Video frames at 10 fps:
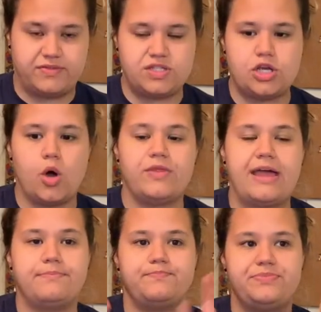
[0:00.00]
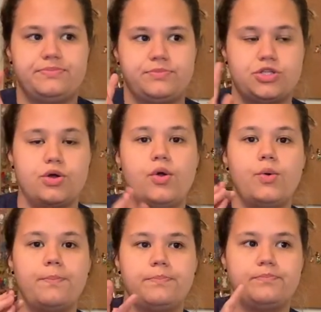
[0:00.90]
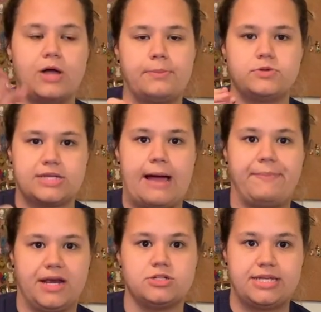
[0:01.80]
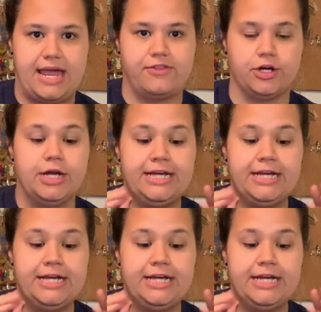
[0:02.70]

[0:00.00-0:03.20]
So two couples got paired together.